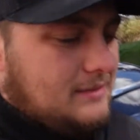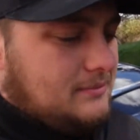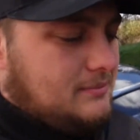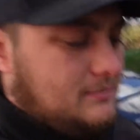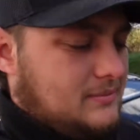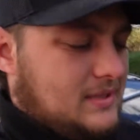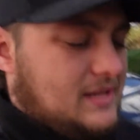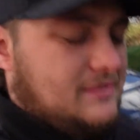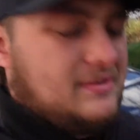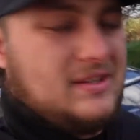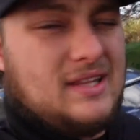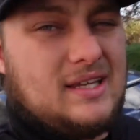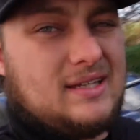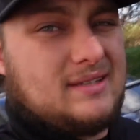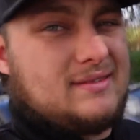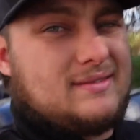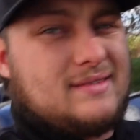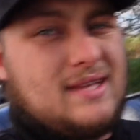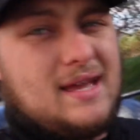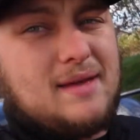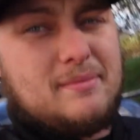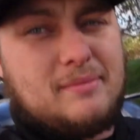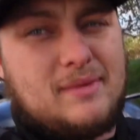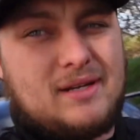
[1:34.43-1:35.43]
and give it like
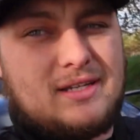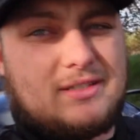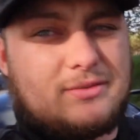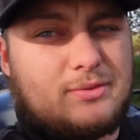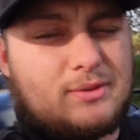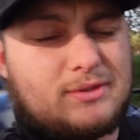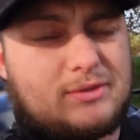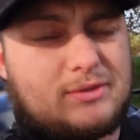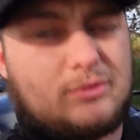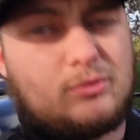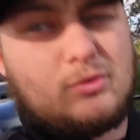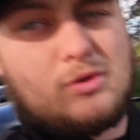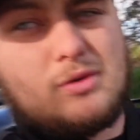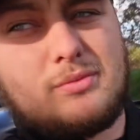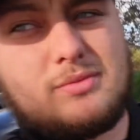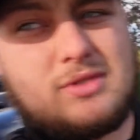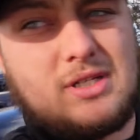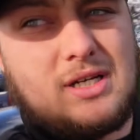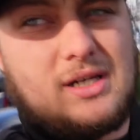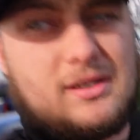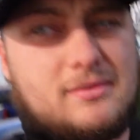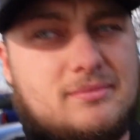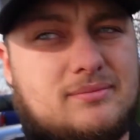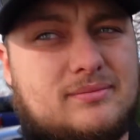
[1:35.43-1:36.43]
10 minutes once it warms
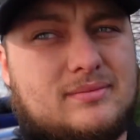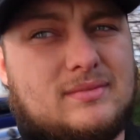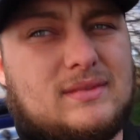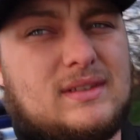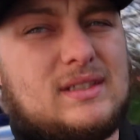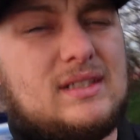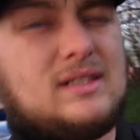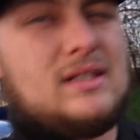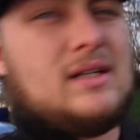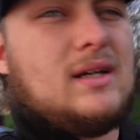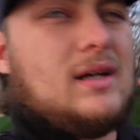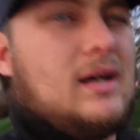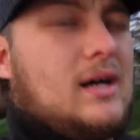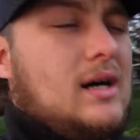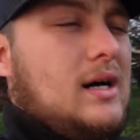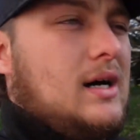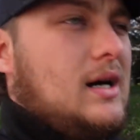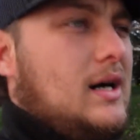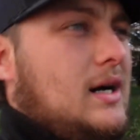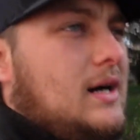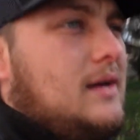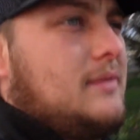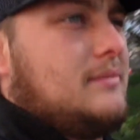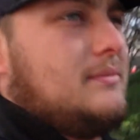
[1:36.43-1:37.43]
up.
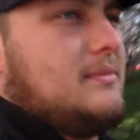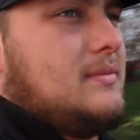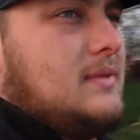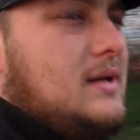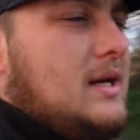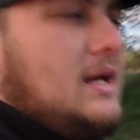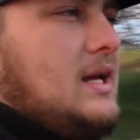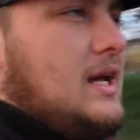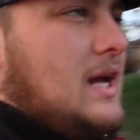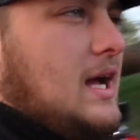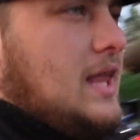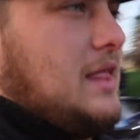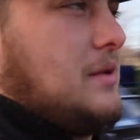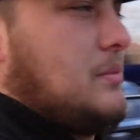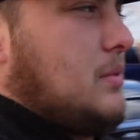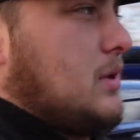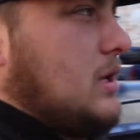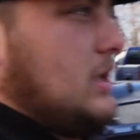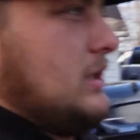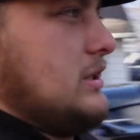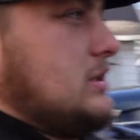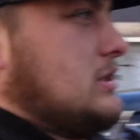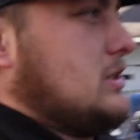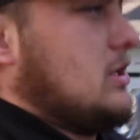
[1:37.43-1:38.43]
And then
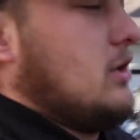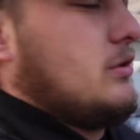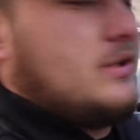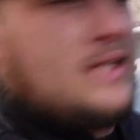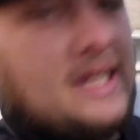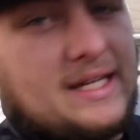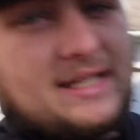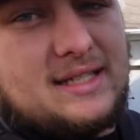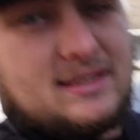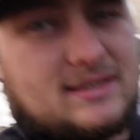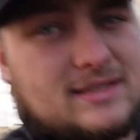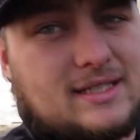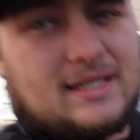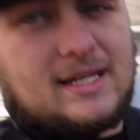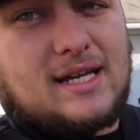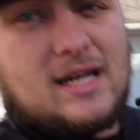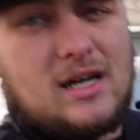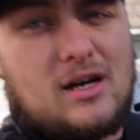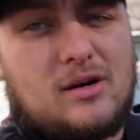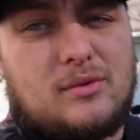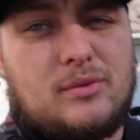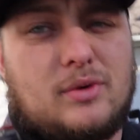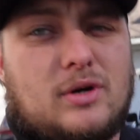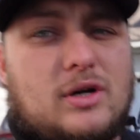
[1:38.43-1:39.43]
we're going to go take this thing
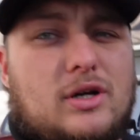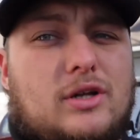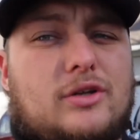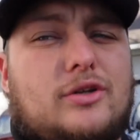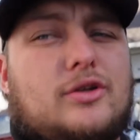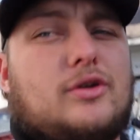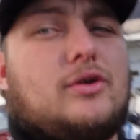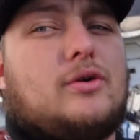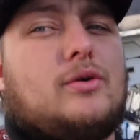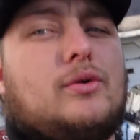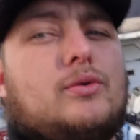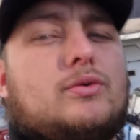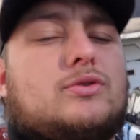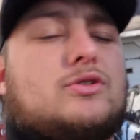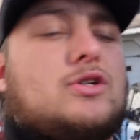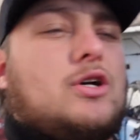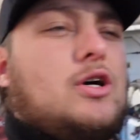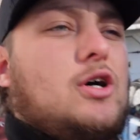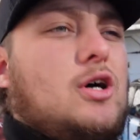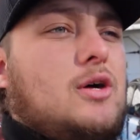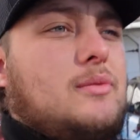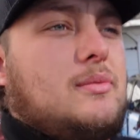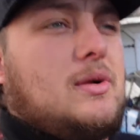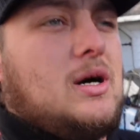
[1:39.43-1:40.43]
out. We're going to do
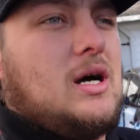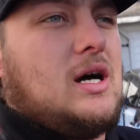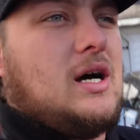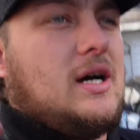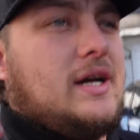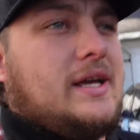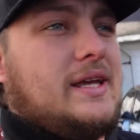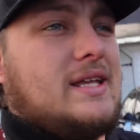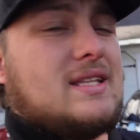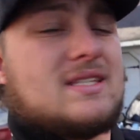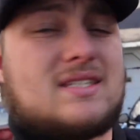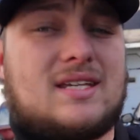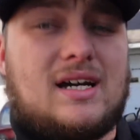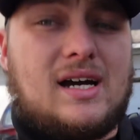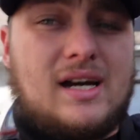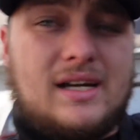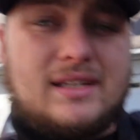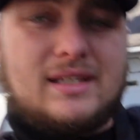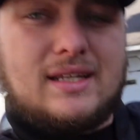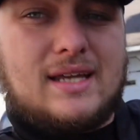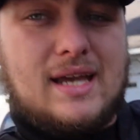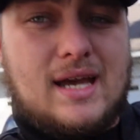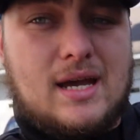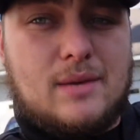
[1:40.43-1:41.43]
some
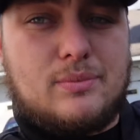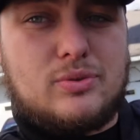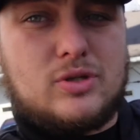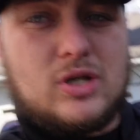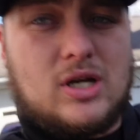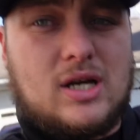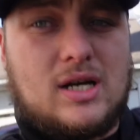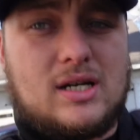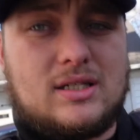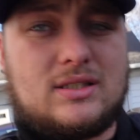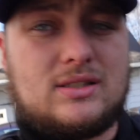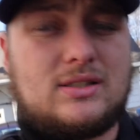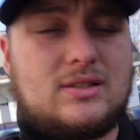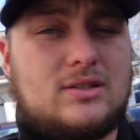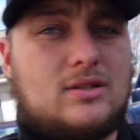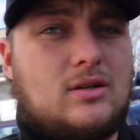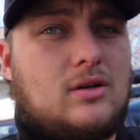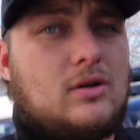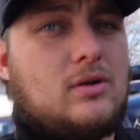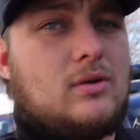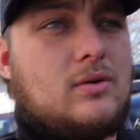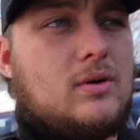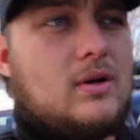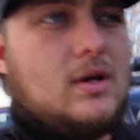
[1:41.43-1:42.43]
inside the cab shots.
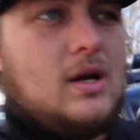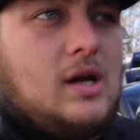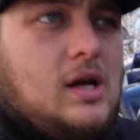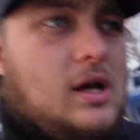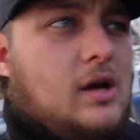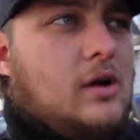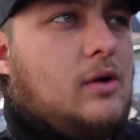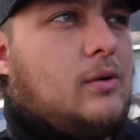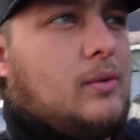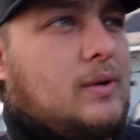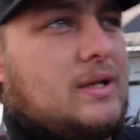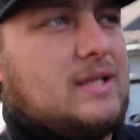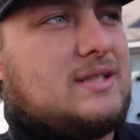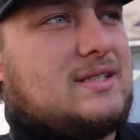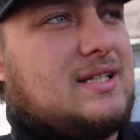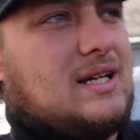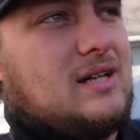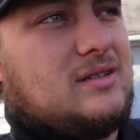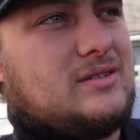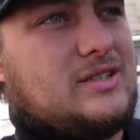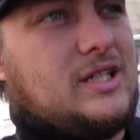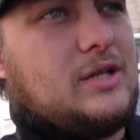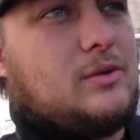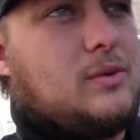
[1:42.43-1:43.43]
So what it
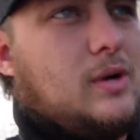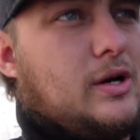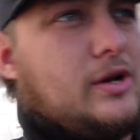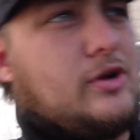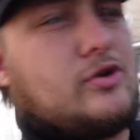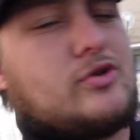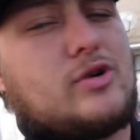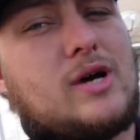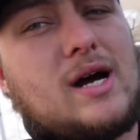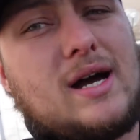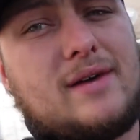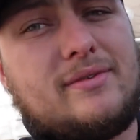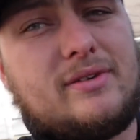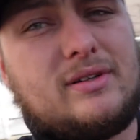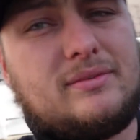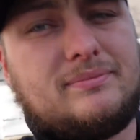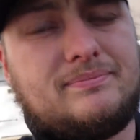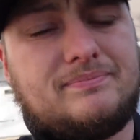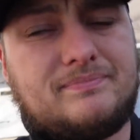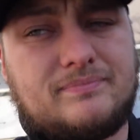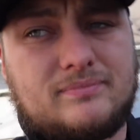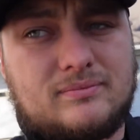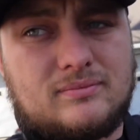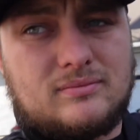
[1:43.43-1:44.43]
sounds like while you're
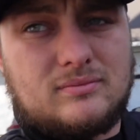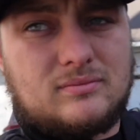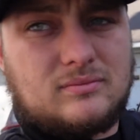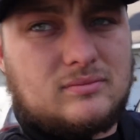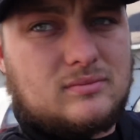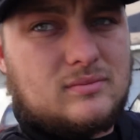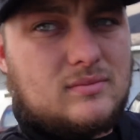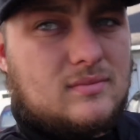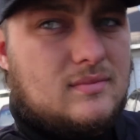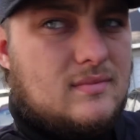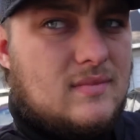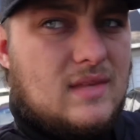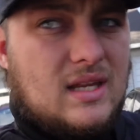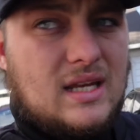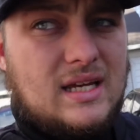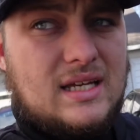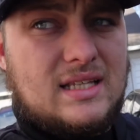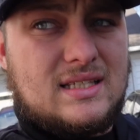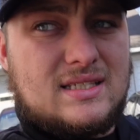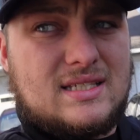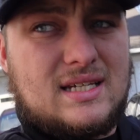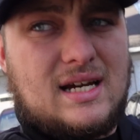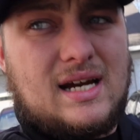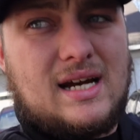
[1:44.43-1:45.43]
driving
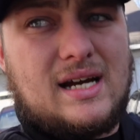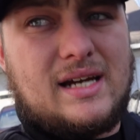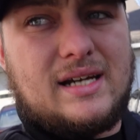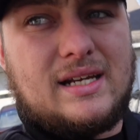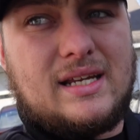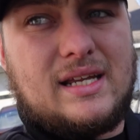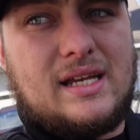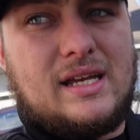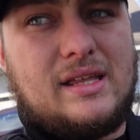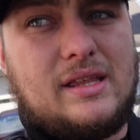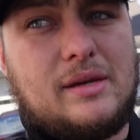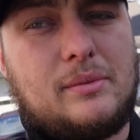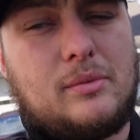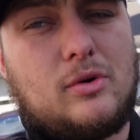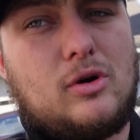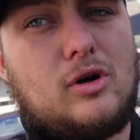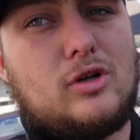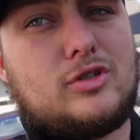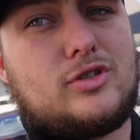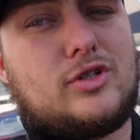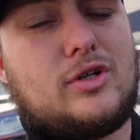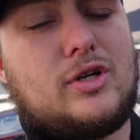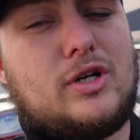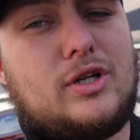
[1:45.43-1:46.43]
inside. And then we're
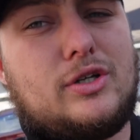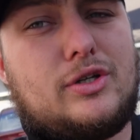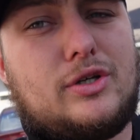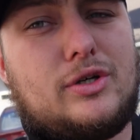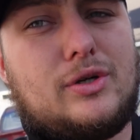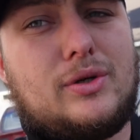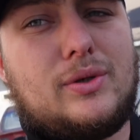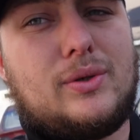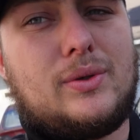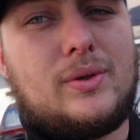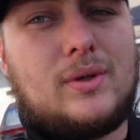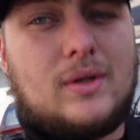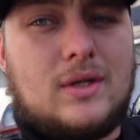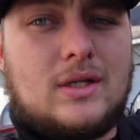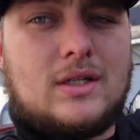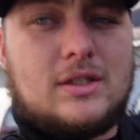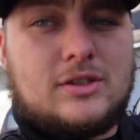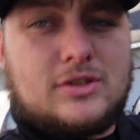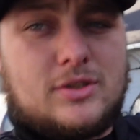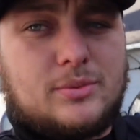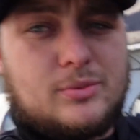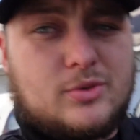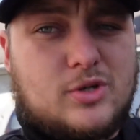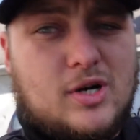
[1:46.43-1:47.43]
also going to do
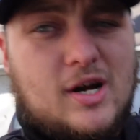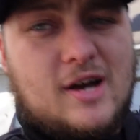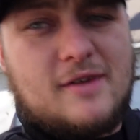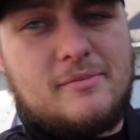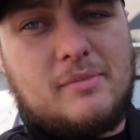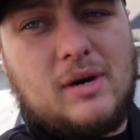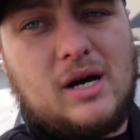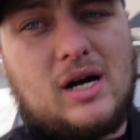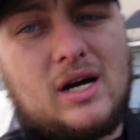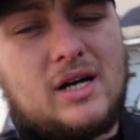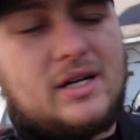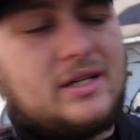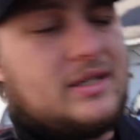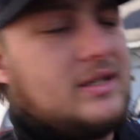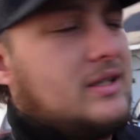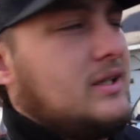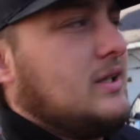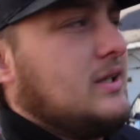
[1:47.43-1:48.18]
some drive-by.